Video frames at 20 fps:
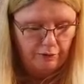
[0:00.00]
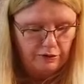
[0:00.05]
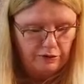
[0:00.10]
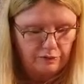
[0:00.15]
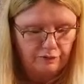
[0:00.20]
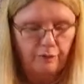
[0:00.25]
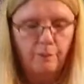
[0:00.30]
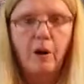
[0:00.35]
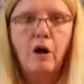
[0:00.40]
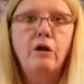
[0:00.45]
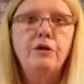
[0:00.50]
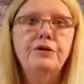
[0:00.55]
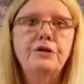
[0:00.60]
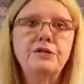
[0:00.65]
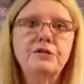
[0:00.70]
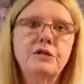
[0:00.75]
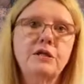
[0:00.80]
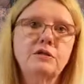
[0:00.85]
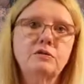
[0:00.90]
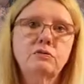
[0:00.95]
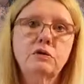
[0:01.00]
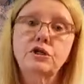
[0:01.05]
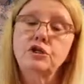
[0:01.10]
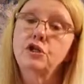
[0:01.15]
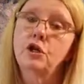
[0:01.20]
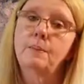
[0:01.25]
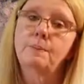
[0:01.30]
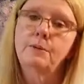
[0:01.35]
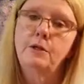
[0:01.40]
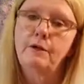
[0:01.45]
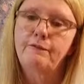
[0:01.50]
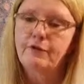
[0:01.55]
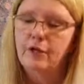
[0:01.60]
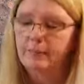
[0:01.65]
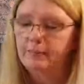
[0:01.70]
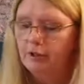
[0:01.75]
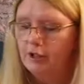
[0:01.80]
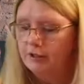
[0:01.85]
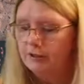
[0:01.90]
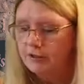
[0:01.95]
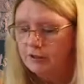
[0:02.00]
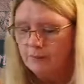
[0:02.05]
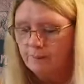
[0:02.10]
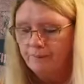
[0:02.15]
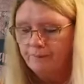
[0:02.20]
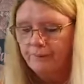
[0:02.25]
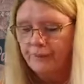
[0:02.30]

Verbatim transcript: It's from Aldi's, that's where I shop, love that place.